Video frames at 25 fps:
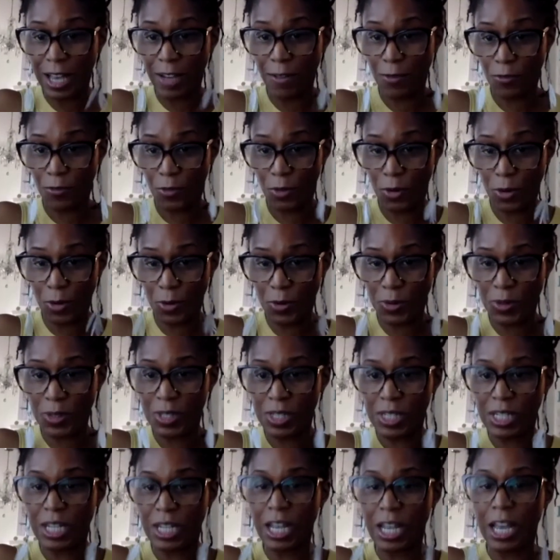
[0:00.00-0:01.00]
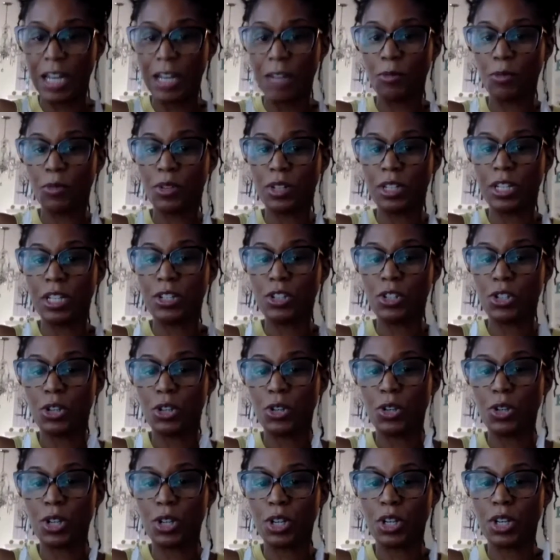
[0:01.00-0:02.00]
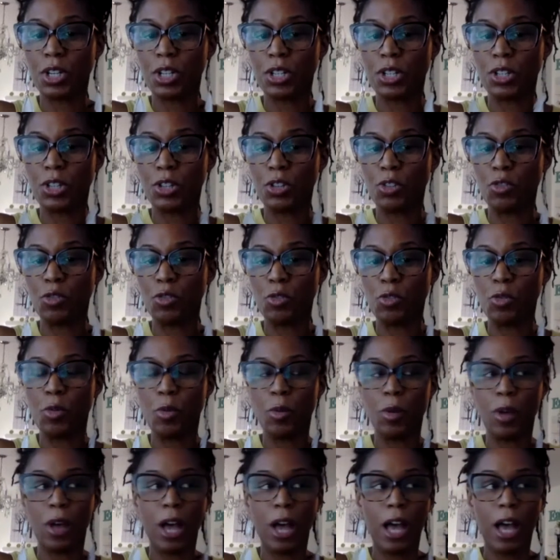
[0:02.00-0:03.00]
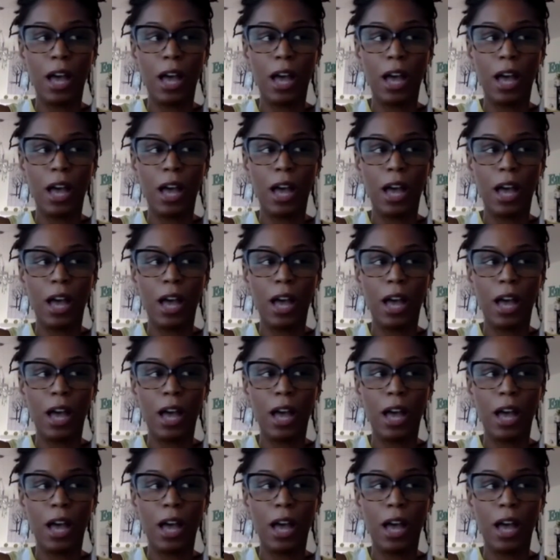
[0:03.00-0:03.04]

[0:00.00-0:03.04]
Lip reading: at first, and it really took you